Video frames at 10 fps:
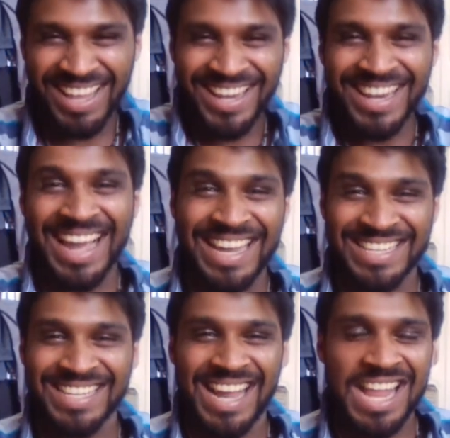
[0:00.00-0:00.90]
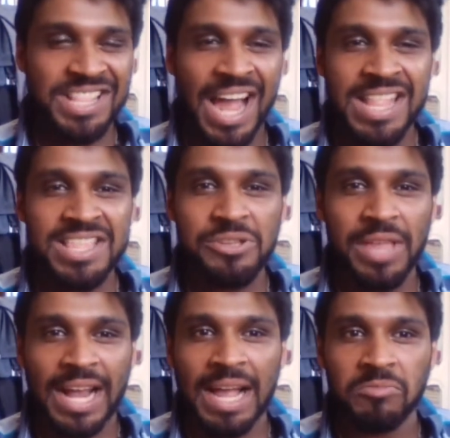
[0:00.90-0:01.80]
Nice, I knew
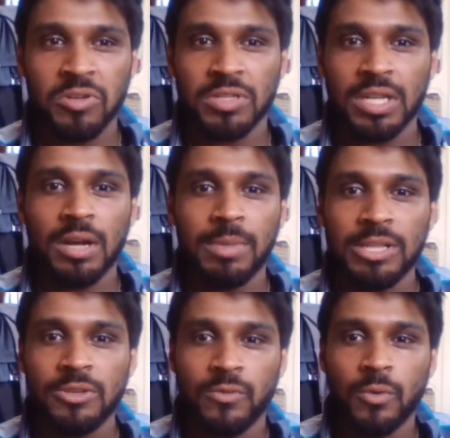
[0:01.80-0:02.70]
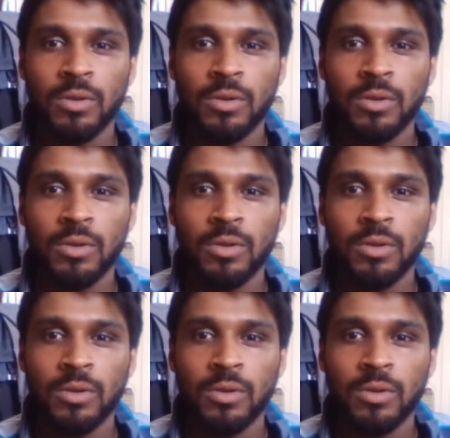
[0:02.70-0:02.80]
that camo was going to come in useful.